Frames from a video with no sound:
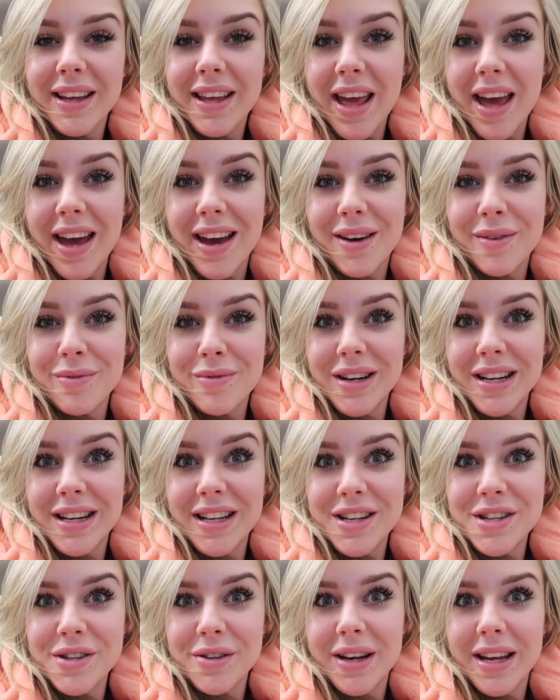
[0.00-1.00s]
yeah, I'm
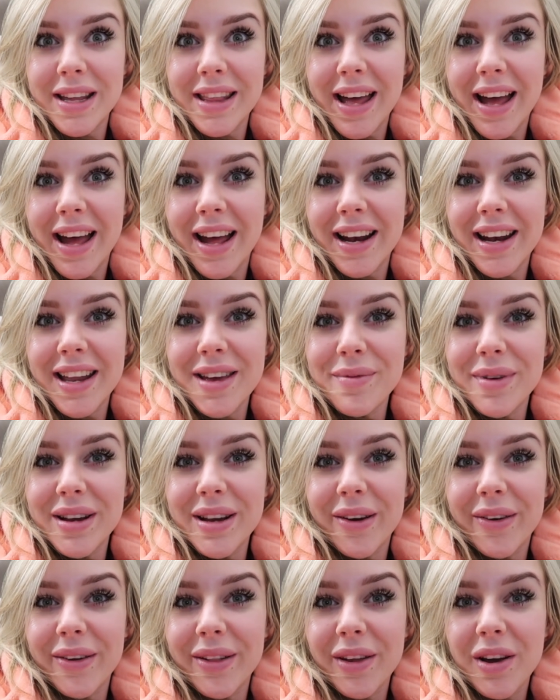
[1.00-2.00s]
really enjoying that. Let me
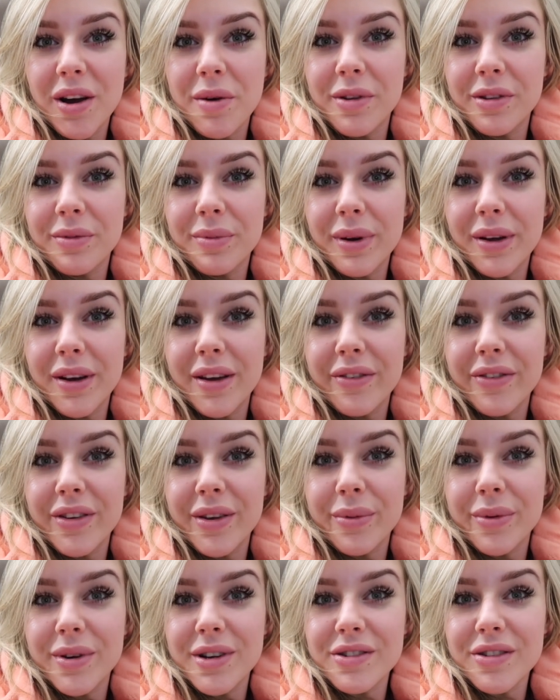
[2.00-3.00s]
know in the comments below if
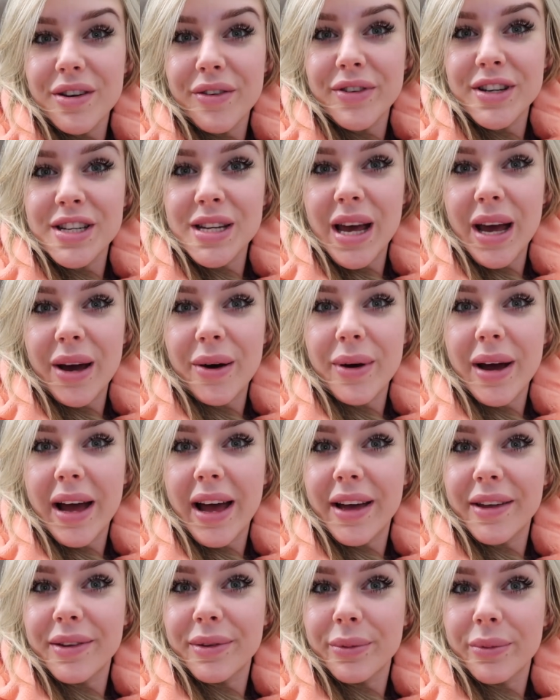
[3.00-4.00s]
you watch Riverdale
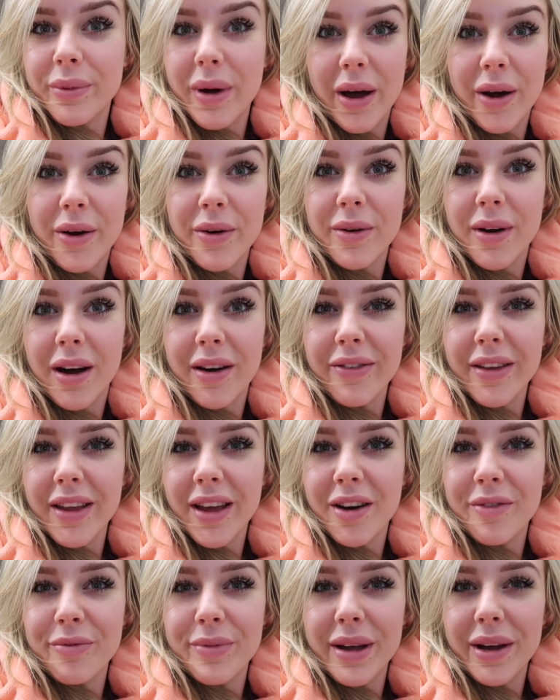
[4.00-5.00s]
as well. I
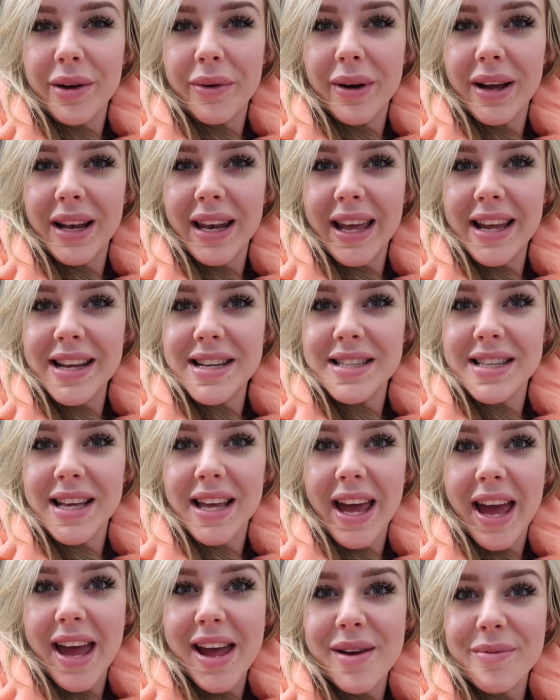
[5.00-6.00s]
think I've been quite late to the
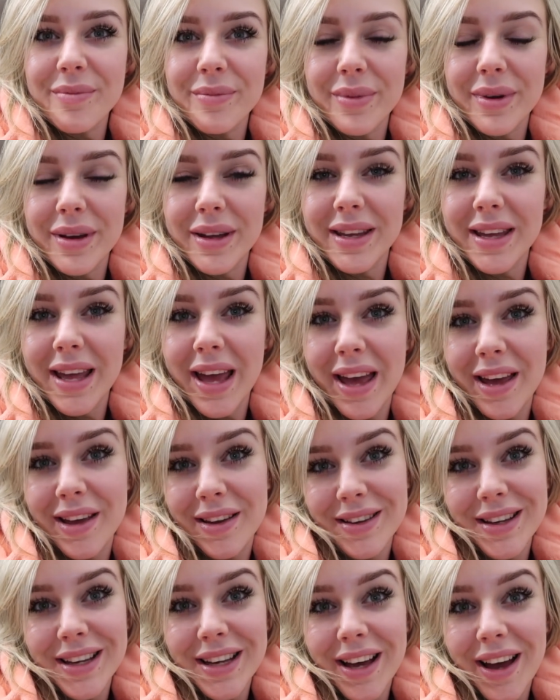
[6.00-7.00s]
game, but yeah,
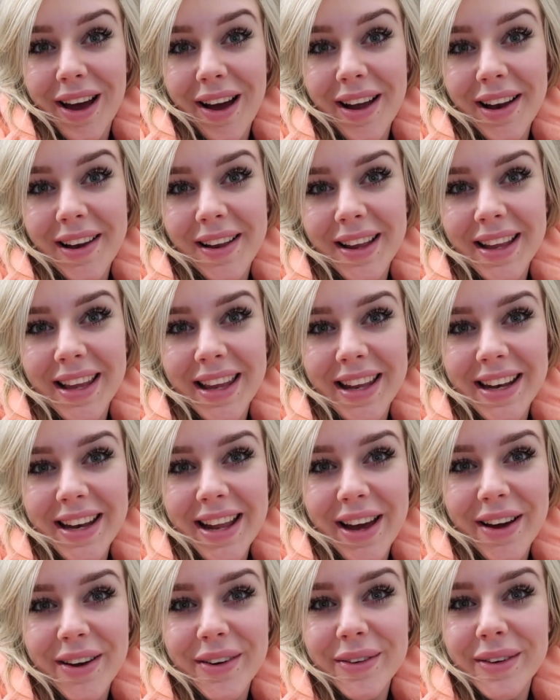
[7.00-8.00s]
I like it
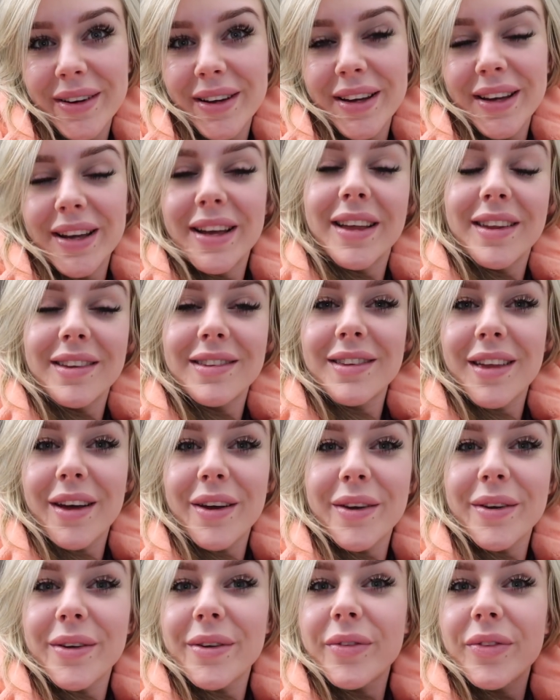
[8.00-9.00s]
now.
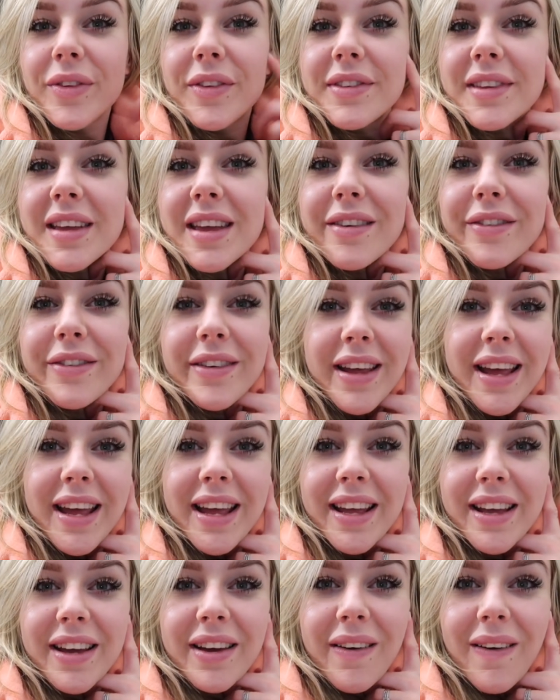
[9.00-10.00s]
So this
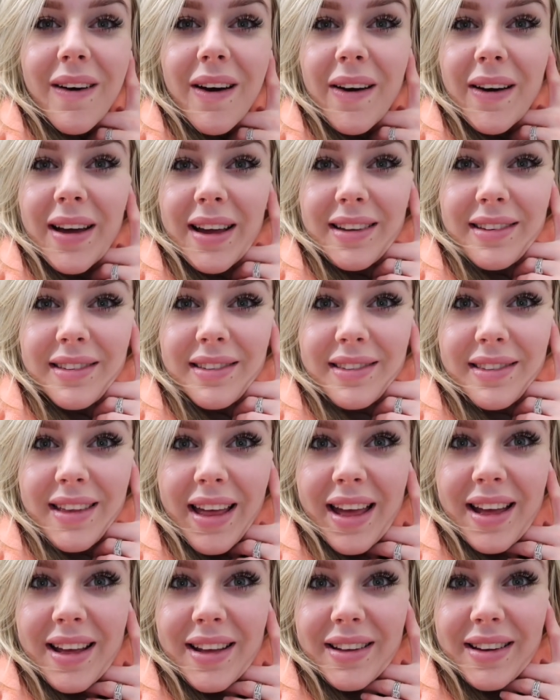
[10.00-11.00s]
evening I
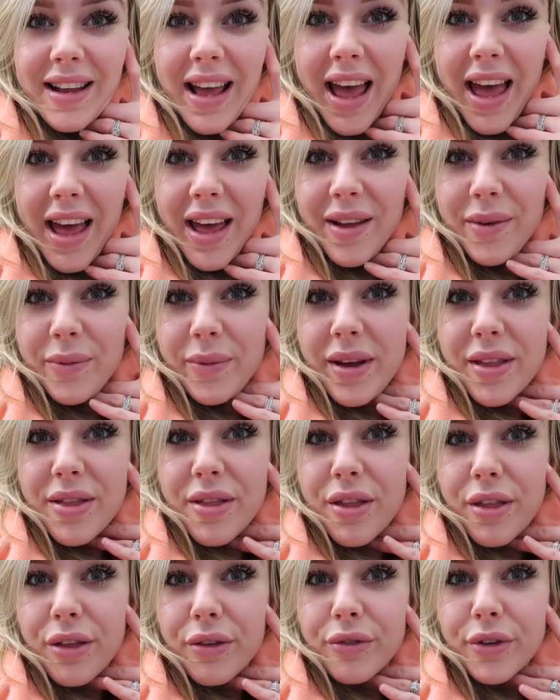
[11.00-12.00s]
sat and
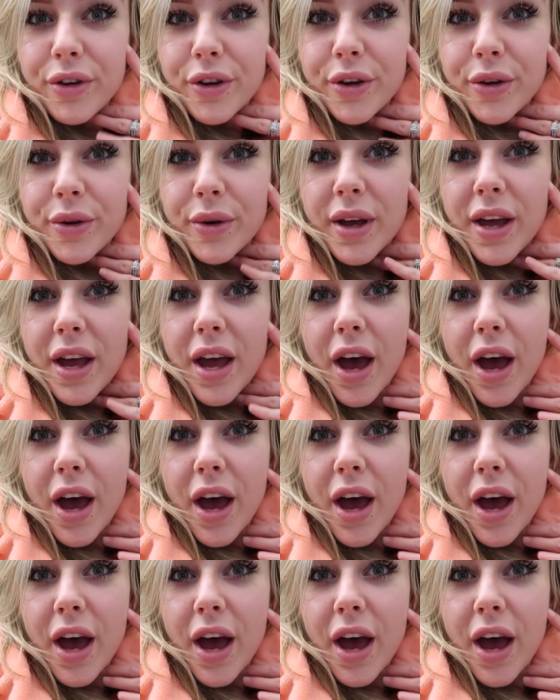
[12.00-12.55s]
went through